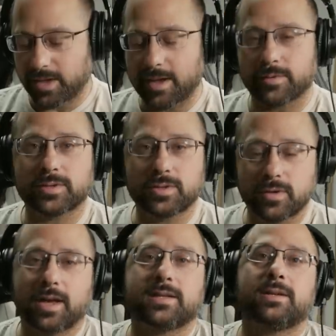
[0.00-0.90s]
cables do
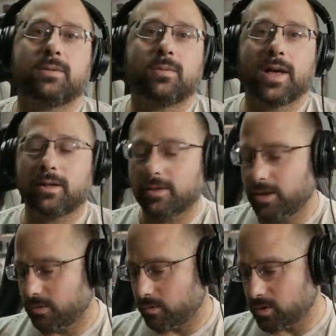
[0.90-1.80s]
not deal well
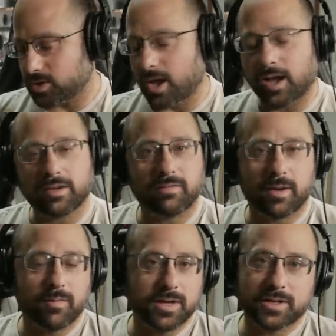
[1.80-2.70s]
with shock and
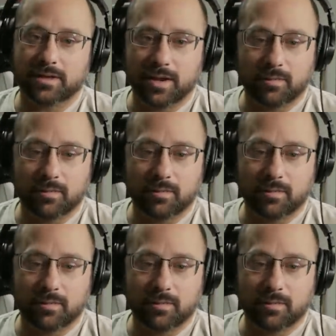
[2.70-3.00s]
vibration. They